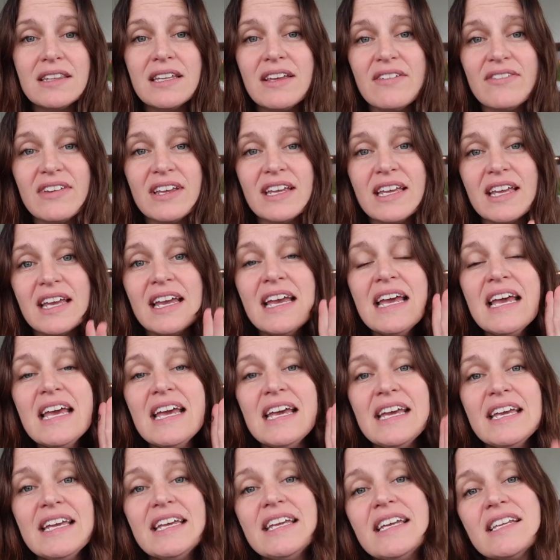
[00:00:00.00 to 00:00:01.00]
living
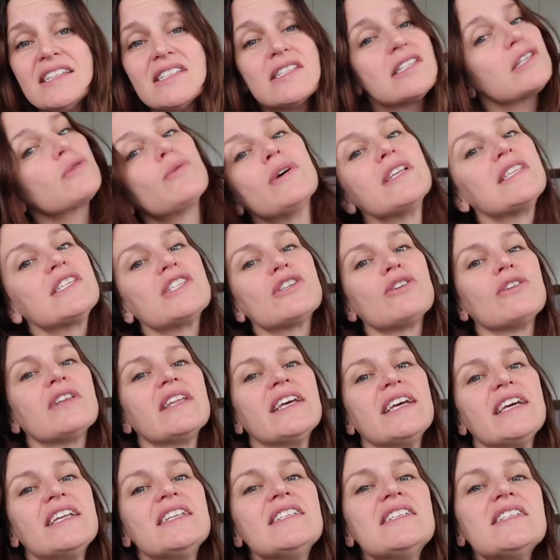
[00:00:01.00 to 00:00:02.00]
in
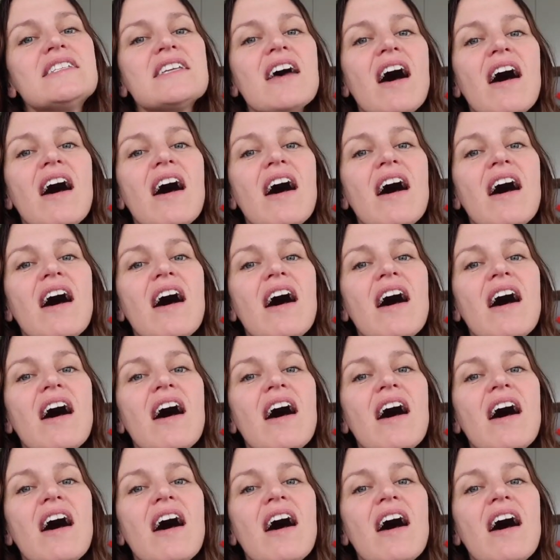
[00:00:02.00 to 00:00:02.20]
Switzerland.